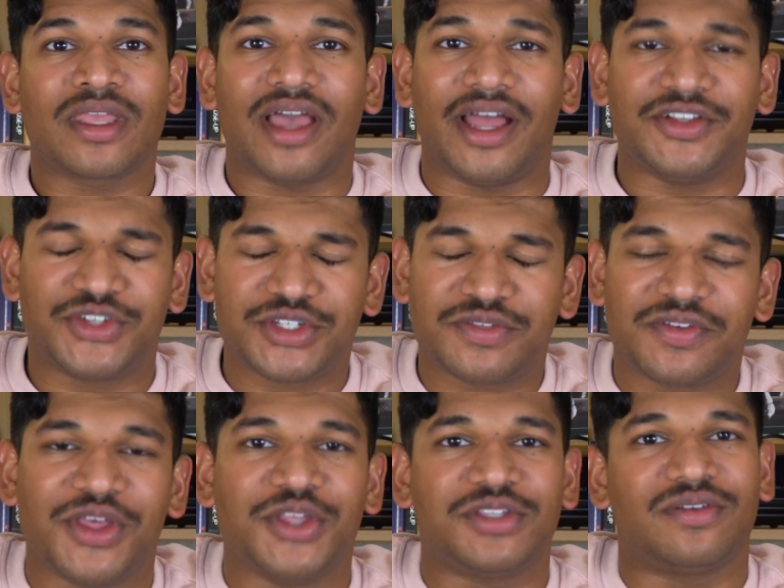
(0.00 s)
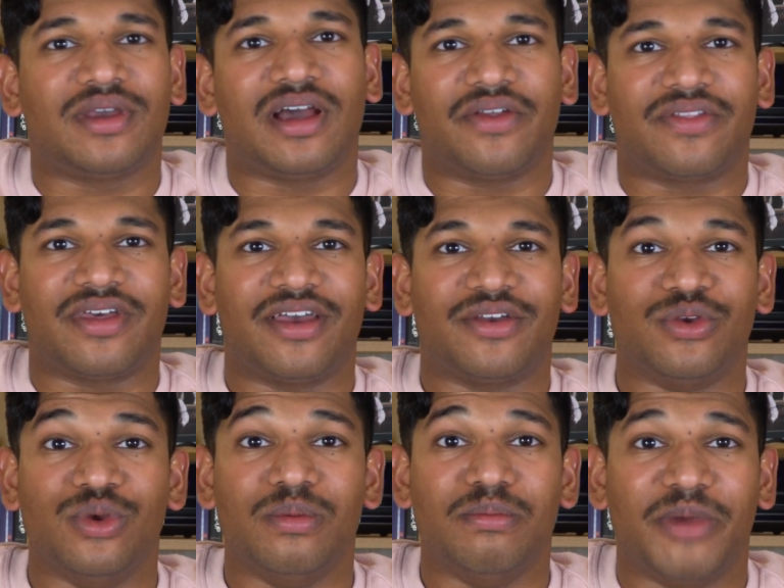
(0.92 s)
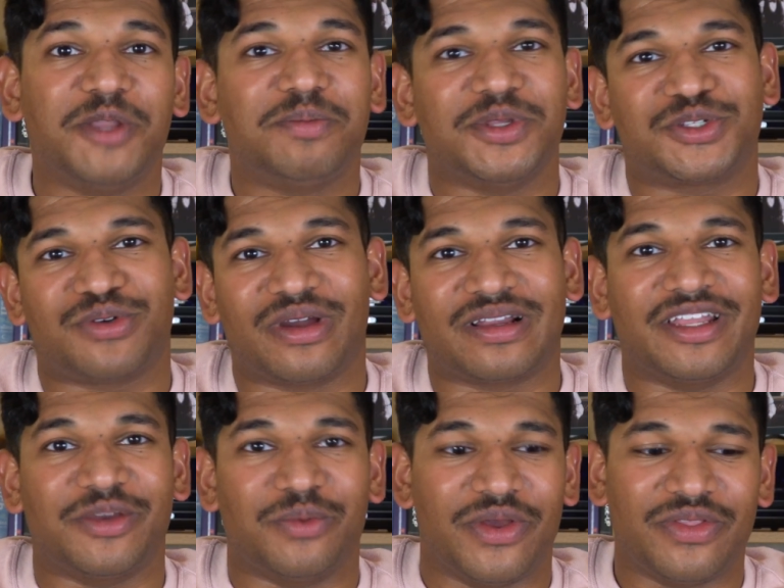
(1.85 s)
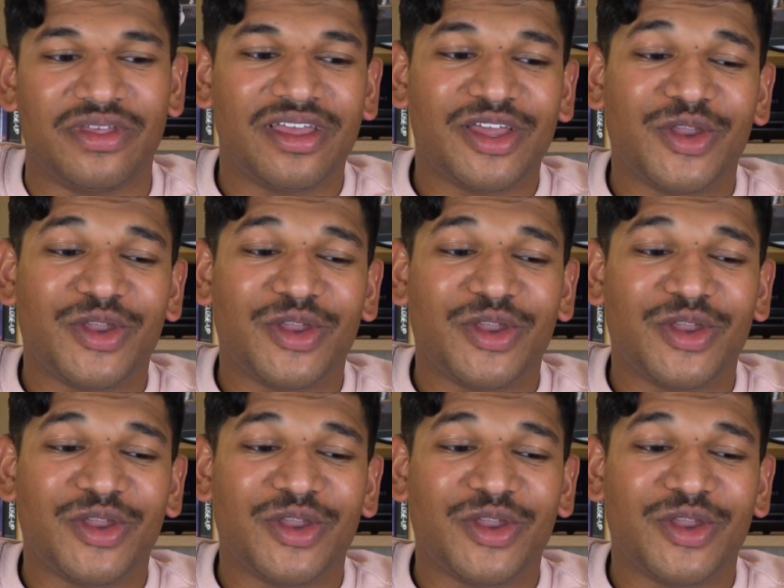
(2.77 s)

And just for those of you out there who might be struggling with